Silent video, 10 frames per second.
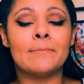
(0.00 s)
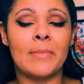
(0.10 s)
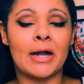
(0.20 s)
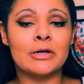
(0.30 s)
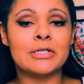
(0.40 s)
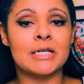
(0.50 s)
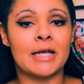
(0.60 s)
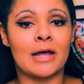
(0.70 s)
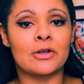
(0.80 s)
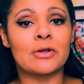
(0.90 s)
Better
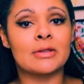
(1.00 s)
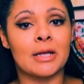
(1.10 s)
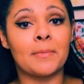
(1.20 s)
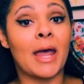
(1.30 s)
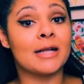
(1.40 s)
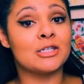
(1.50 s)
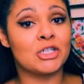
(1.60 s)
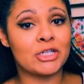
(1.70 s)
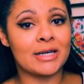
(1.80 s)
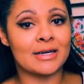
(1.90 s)
Together Lip and
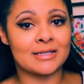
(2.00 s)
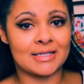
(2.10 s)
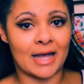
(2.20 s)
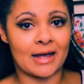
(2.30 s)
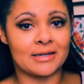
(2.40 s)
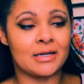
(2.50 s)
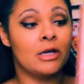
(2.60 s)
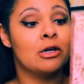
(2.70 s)
Cheek Set.